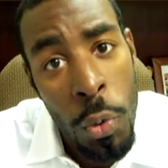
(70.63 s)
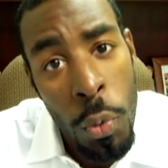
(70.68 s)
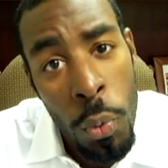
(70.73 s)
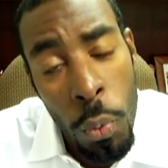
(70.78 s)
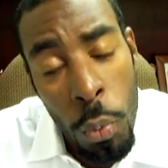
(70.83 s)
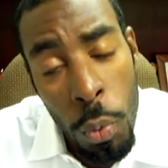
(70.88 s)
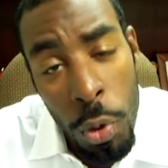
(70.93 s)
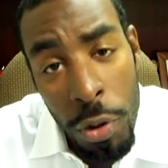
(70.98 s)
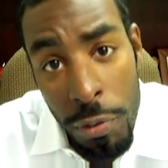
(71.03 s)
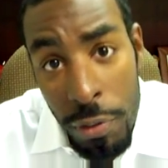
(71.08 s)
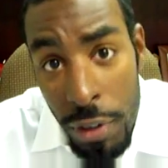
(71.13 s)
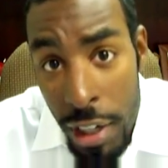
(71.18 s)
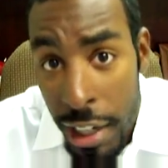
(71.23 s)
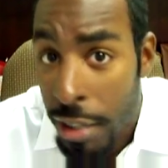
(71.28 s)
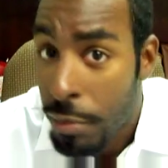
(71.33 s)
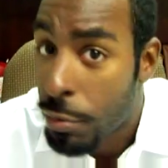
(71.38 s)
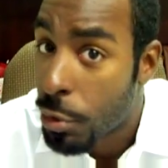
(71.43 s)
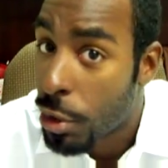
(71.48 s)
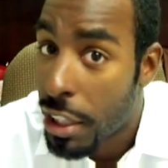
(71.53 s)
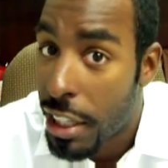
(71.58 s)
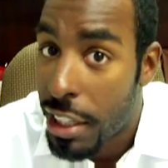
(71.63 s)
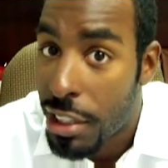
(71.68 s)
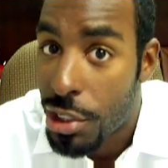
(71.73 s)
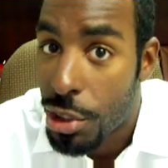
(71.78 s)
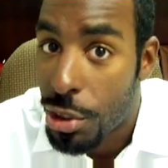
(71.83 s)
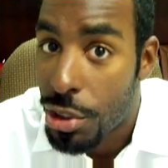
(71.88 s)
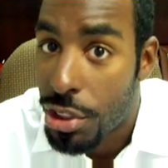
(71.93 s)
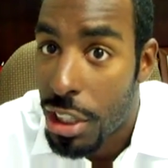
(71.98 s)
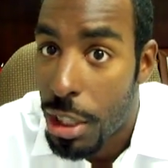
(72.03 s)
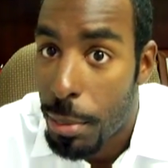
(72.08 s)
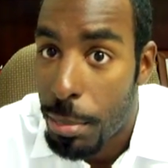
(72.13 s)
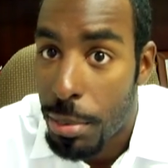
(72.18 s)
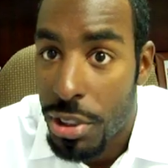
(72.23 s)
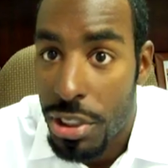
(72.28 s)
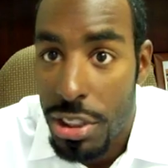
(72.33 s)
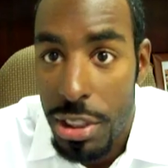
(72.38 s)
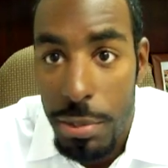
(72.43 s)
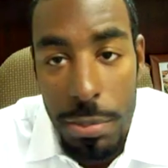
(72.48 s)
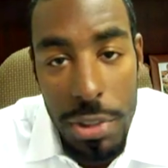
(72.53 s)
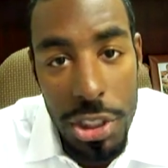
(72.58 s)
were vying for last year's
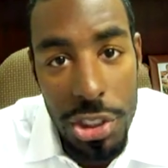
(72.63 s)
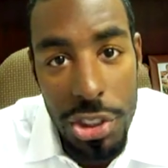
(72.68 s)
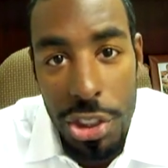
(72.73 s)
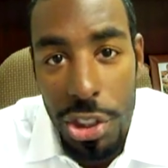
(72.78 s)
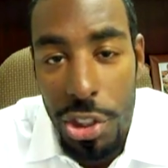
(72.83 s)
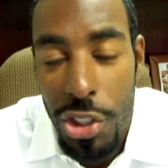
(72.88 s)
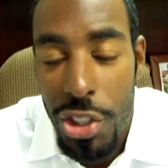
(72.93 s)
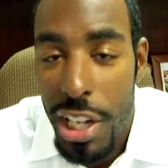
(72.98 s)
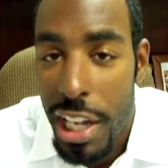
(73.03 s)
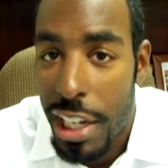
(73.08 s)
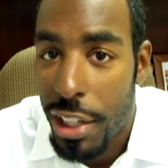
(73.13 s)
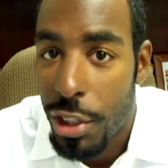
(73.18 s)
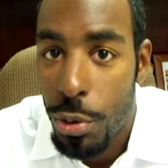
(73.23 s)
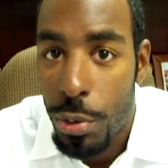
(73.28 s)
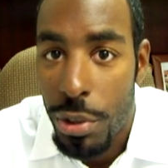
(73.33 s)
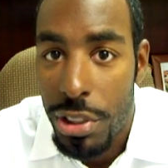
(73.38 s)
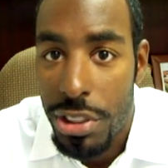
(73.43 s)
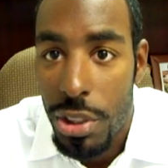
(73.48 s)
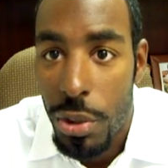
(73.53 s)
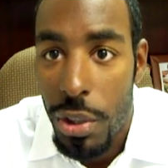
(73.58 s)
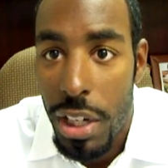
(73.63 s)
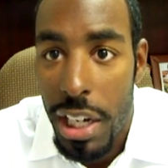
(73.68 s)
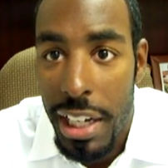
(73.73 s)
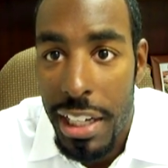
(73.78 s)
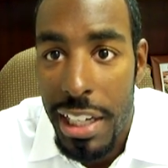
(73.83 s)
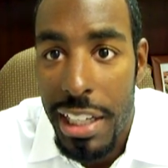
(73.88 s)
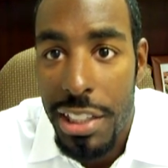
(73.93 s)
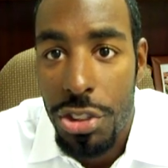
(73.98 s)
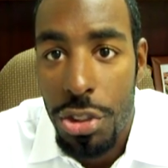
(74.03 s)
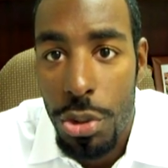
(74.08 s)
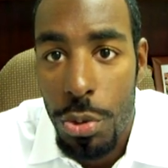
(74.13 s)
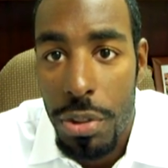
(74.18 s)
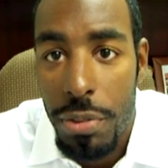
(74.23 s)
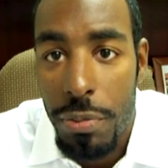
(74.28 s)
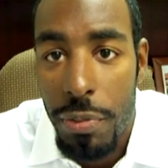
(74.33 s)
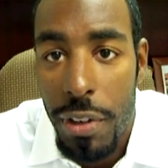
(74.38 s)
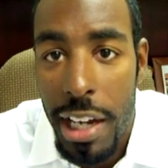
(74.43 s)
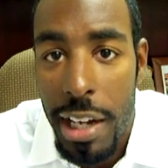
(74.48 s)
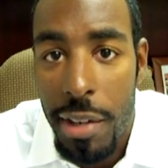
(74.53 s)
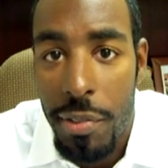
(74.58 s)
championship, this year not doing so hot at
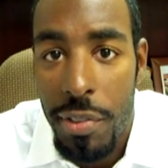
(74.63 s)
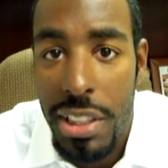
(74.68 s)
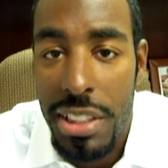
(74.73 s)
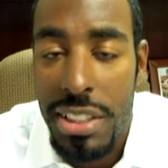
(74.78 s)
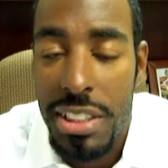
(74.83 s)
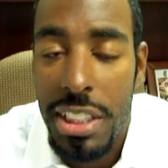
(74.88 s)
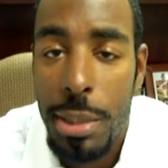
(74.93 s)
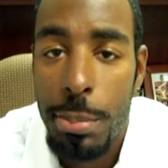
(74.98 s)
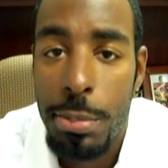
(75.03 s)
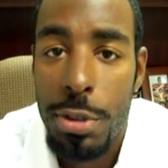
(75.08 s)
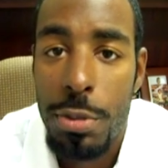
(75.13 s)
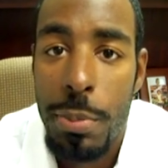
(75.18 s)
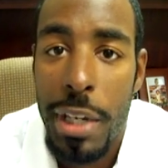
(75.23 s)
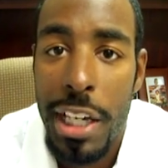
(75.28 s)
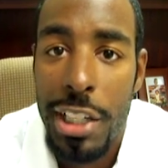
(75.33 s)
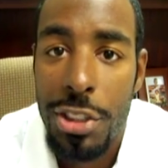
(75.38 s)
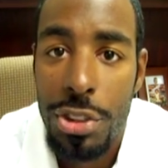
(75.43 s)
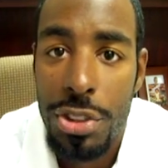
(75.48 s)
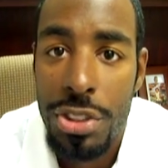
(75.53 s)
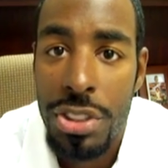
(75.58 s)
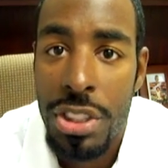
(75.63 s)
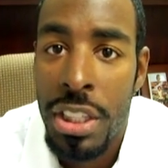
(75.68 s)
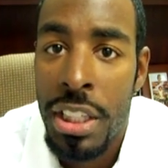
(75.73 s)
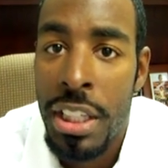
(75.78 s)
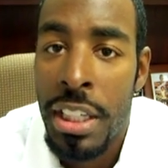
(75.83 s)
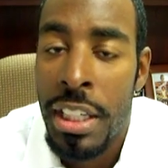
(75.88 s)
2-5, and Team Smashers,